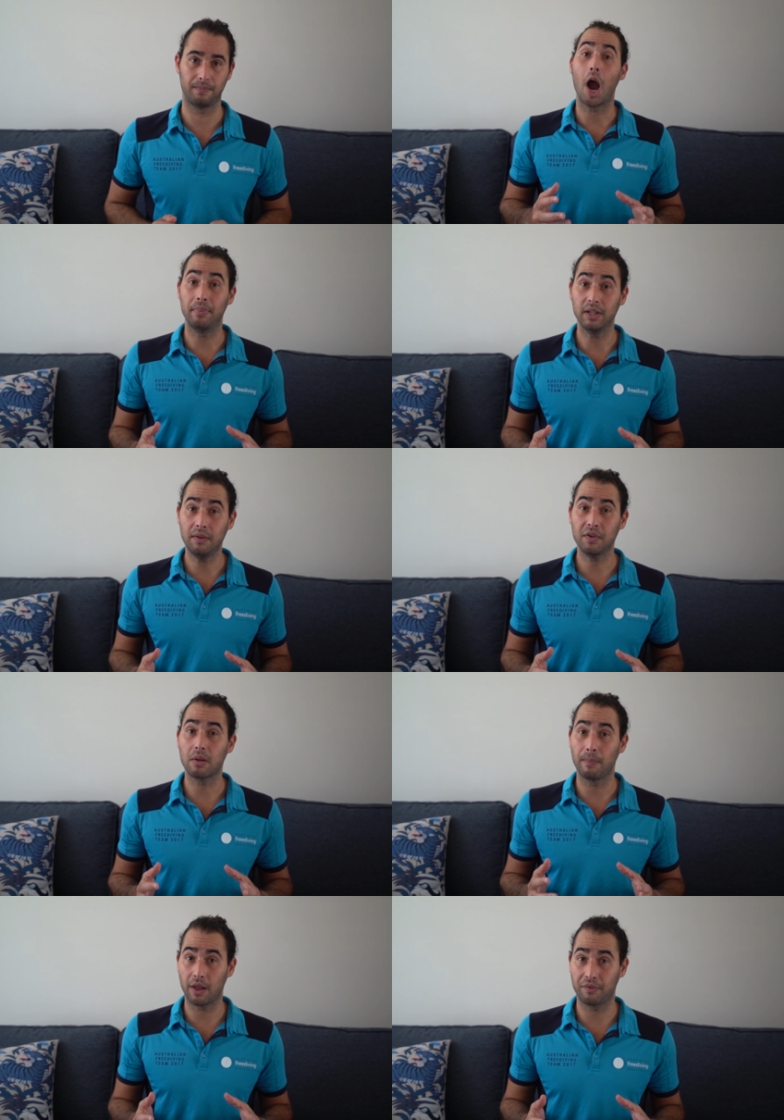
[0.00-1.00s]
I believe
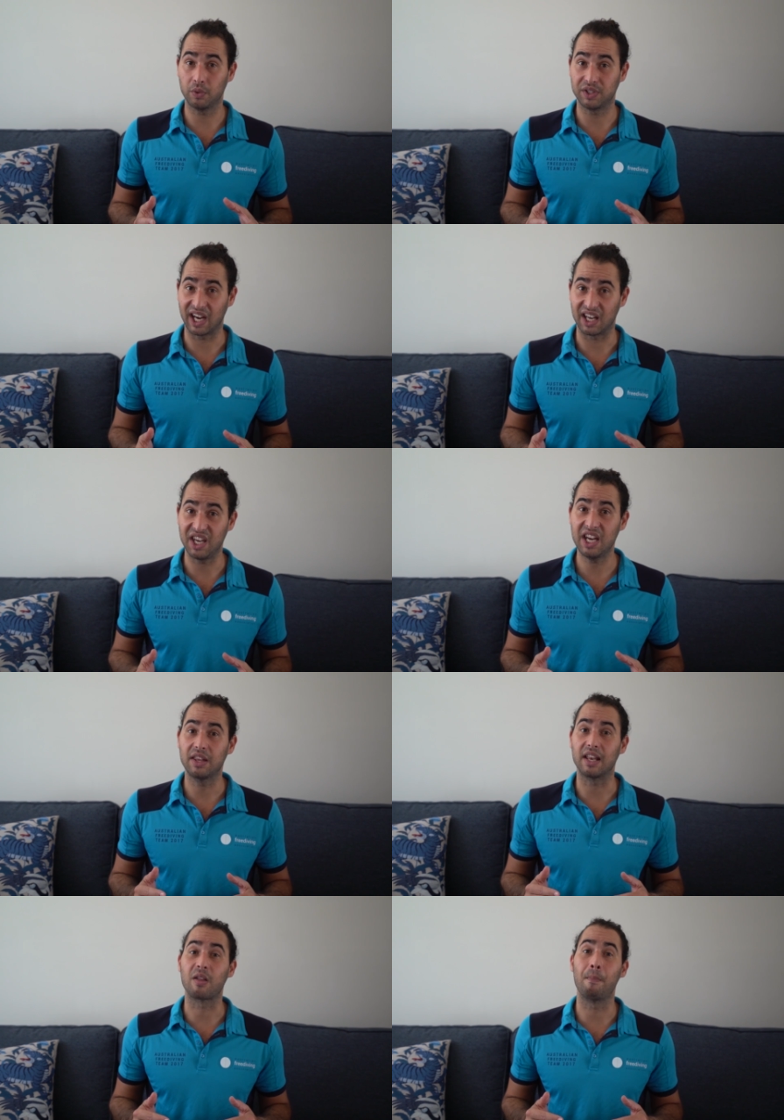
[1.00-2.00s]
it's a mouthfill
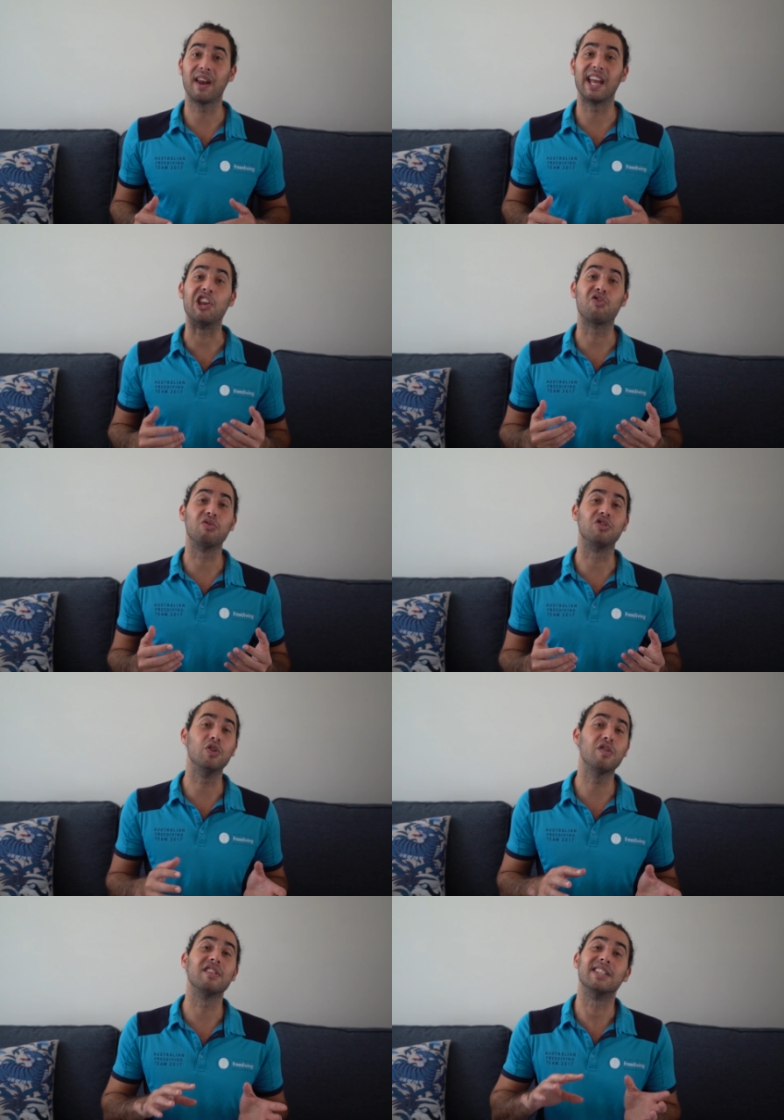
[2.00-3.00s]
technique that's better
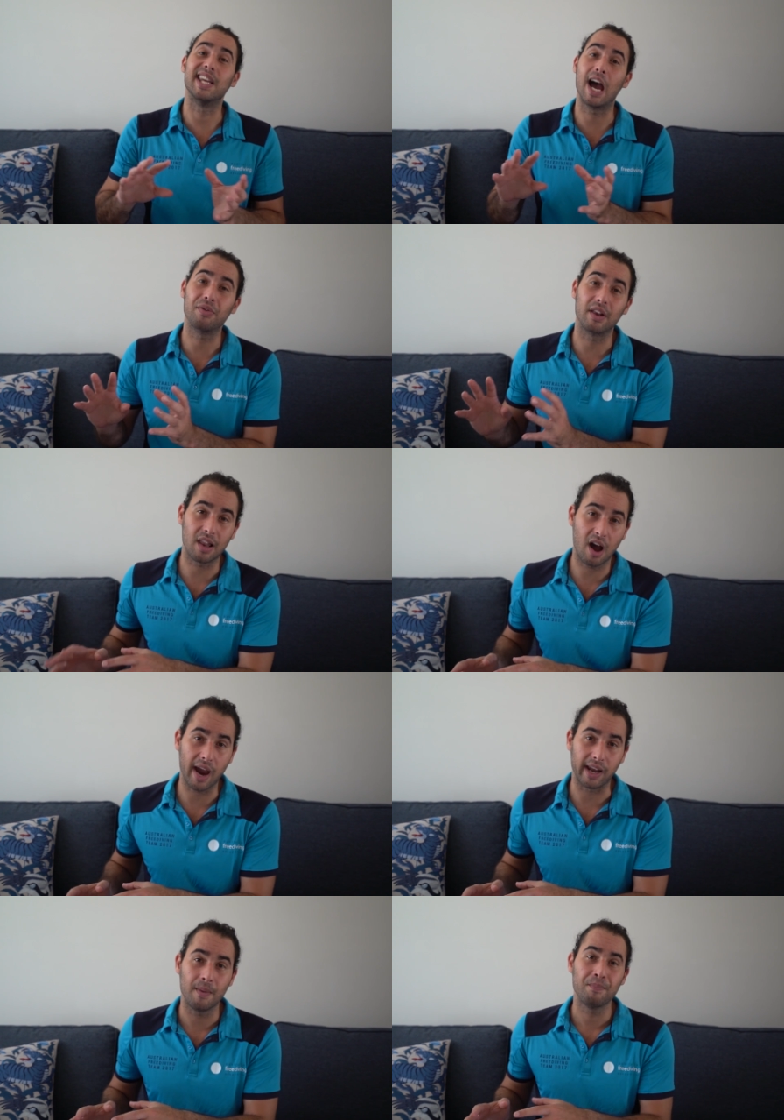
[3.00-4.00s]
introduced down the
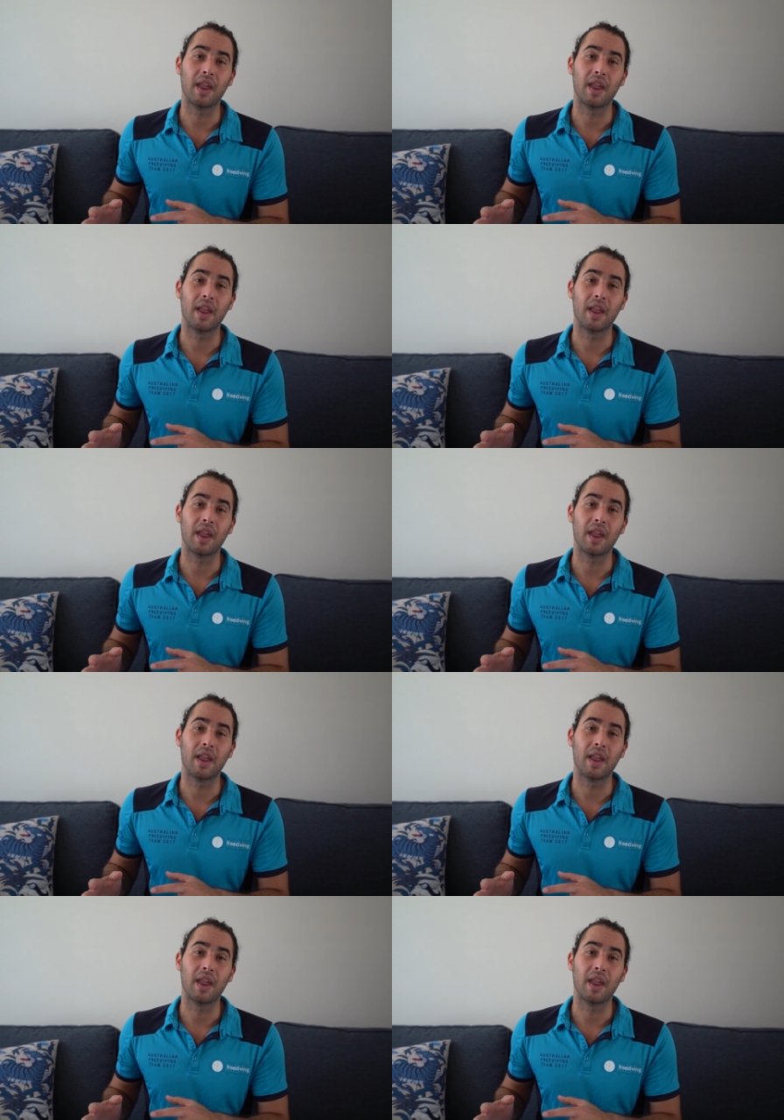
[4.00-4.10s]
line